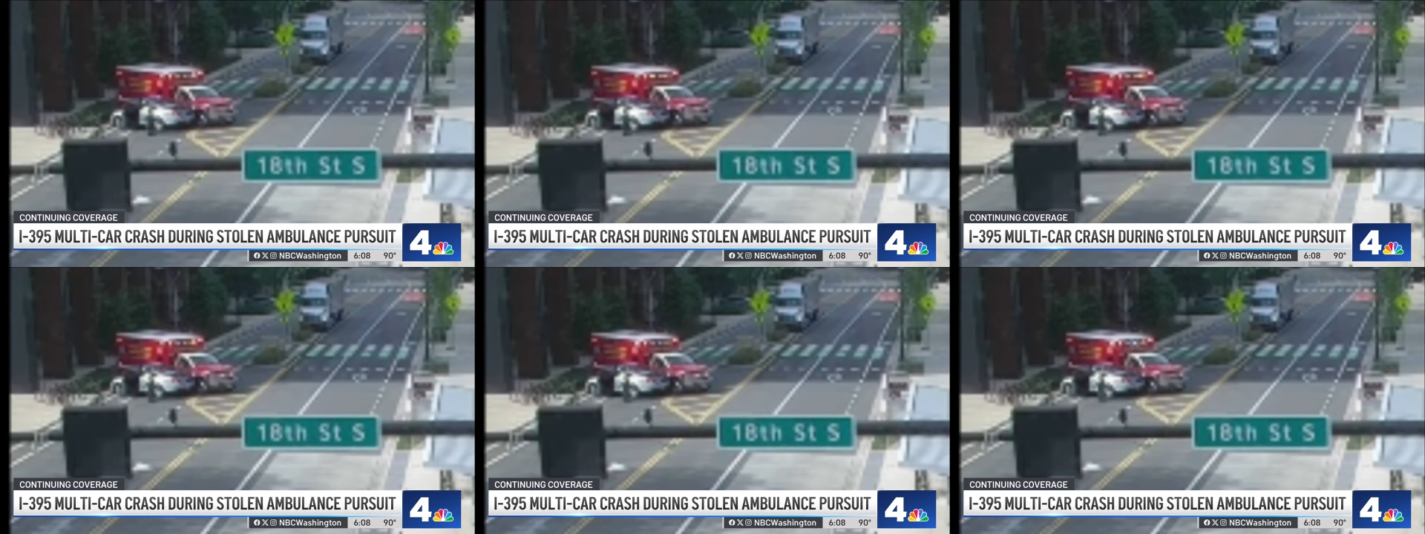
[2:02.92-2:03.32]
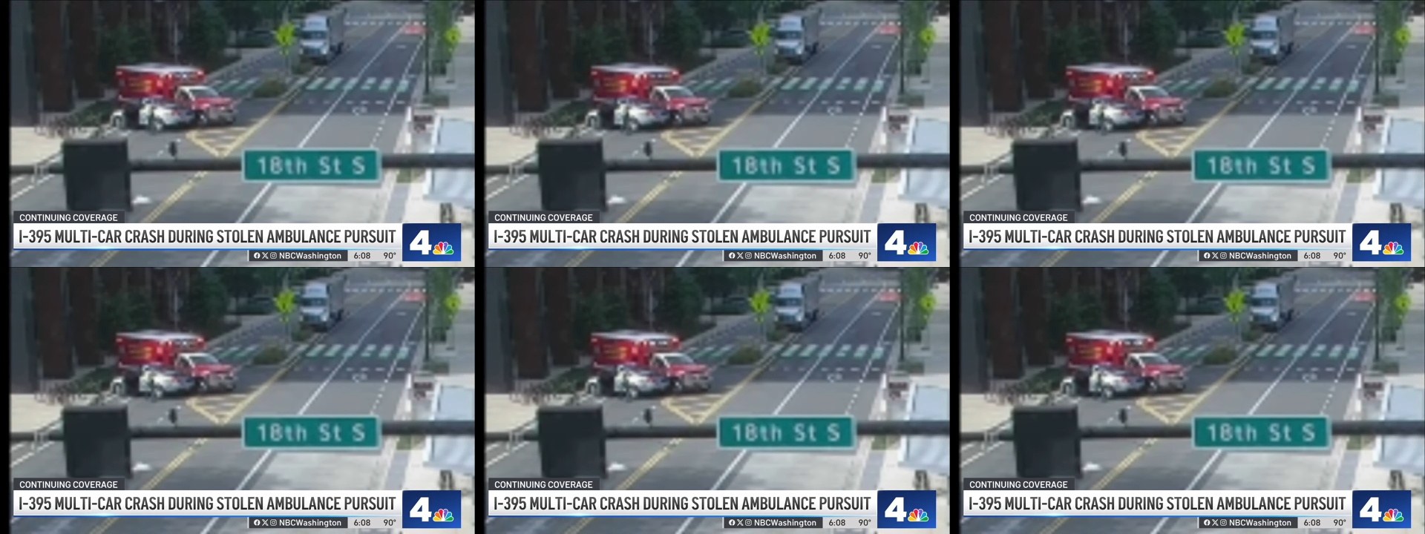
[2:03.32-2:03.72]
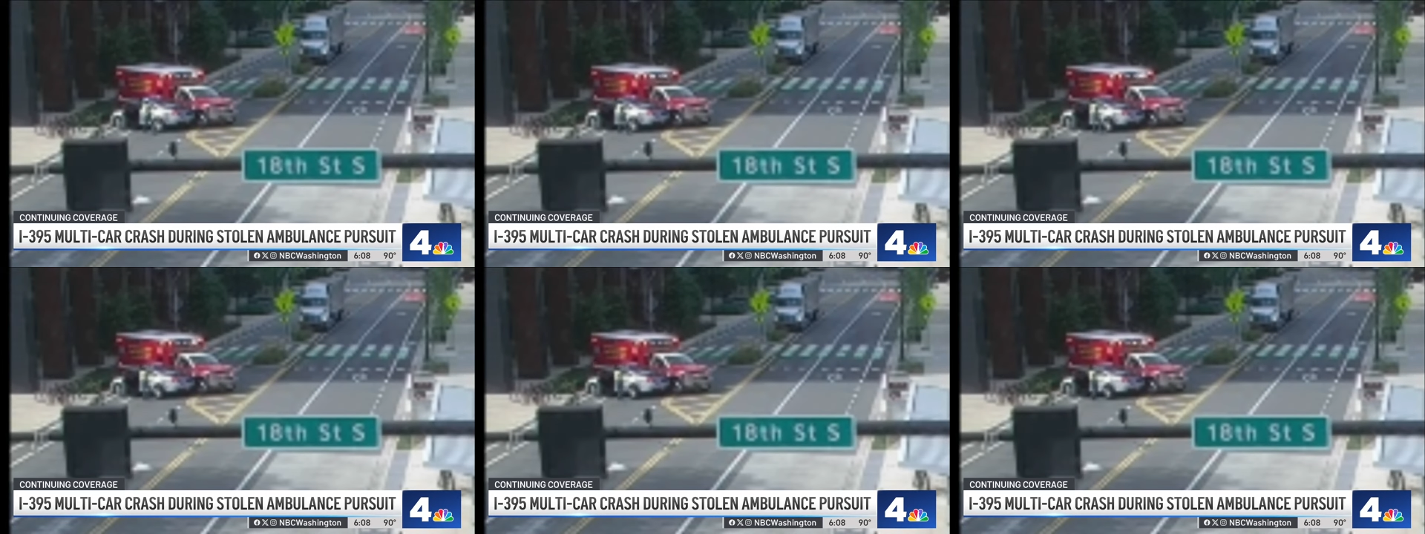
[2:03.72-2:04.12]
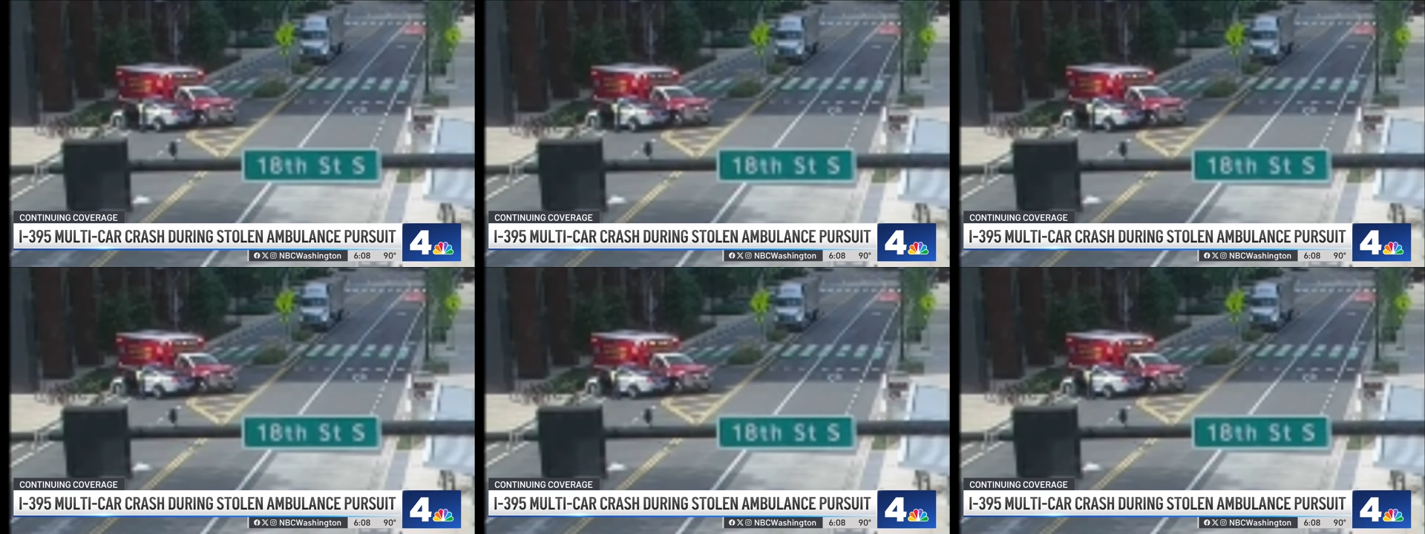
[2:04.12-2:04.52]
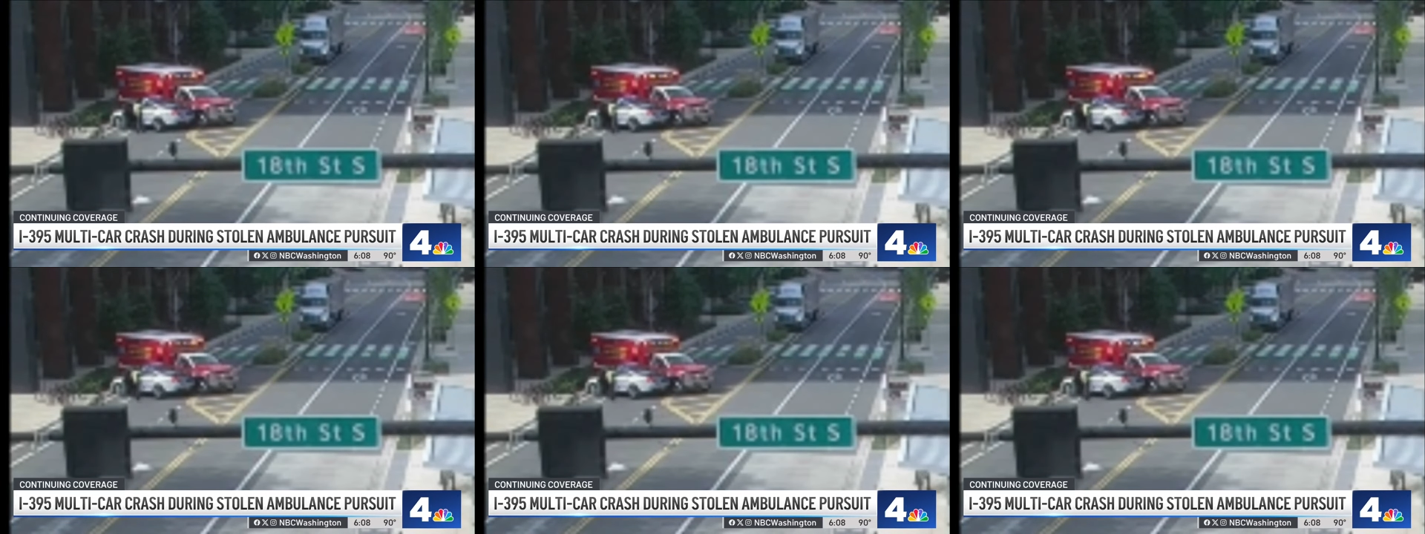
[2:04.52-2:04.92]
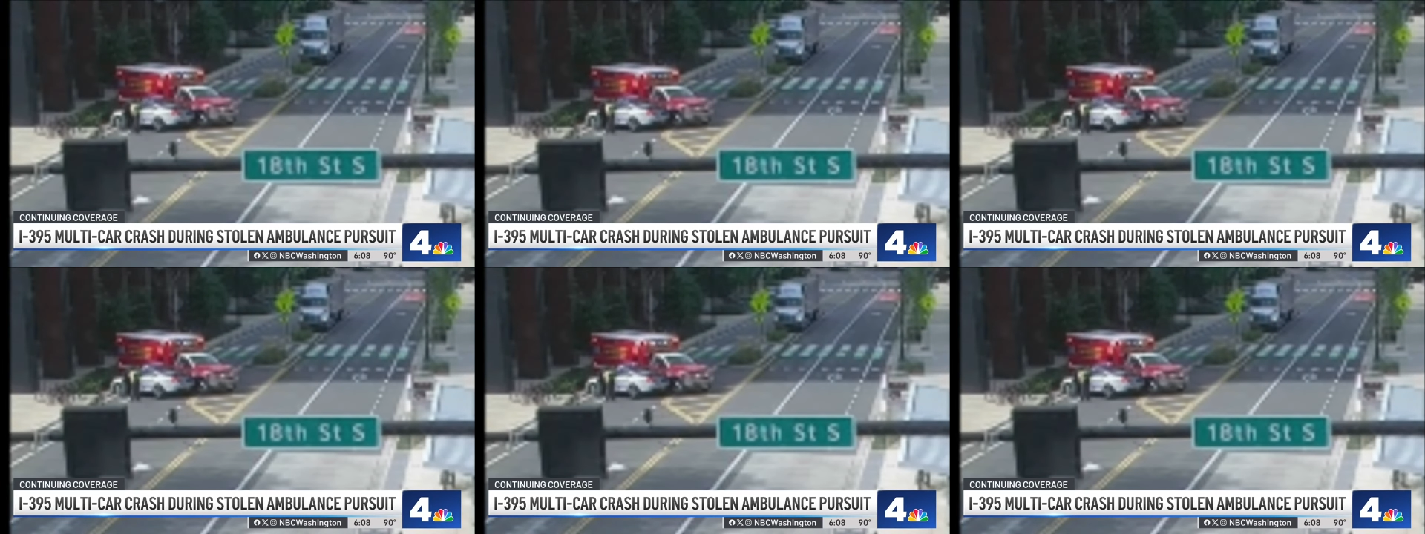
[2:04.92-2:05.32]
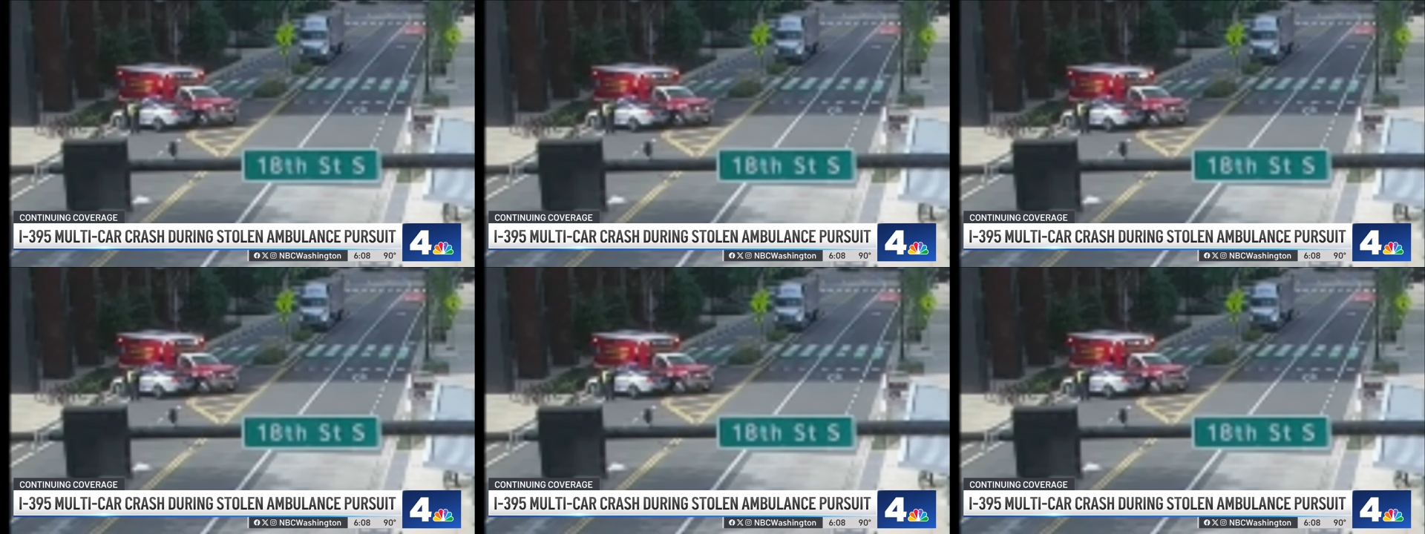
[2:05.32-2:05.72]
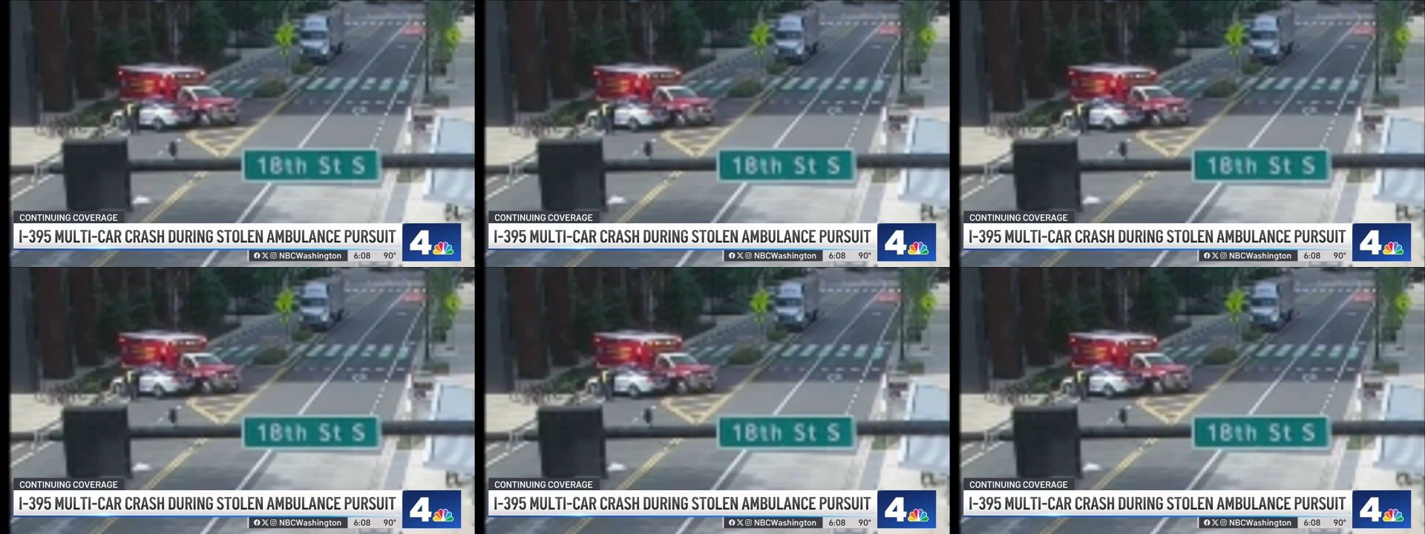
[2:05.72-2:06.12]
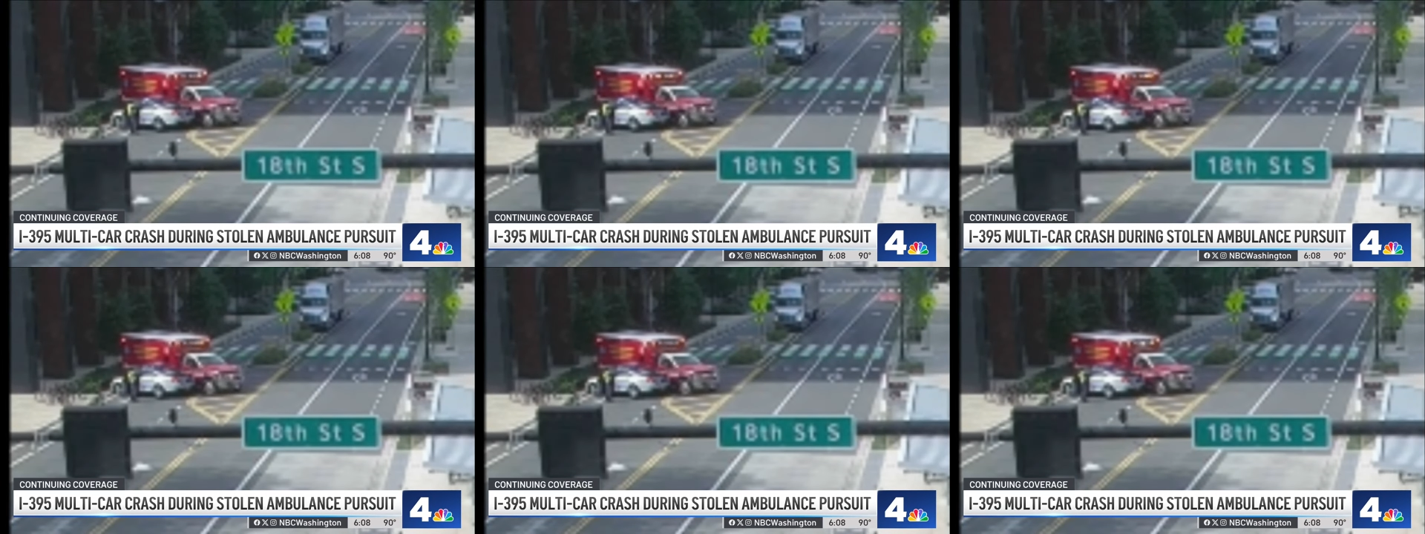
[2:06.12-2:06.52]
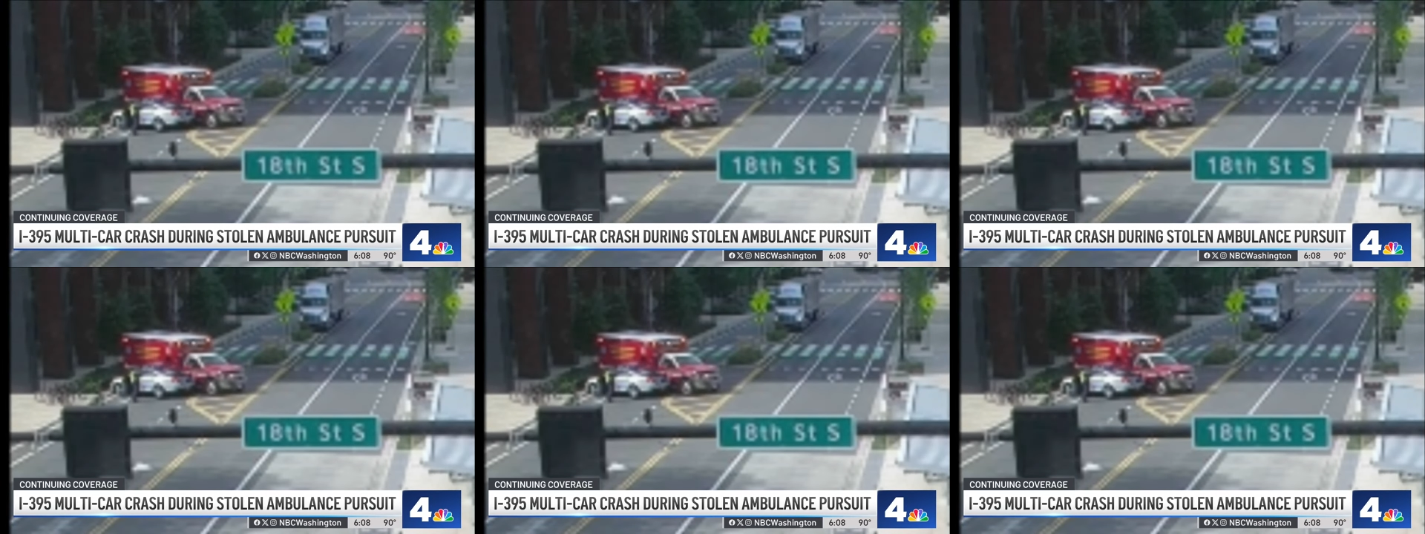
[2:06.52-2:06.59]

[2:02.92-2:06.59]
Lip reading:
[unreadable: no face in view]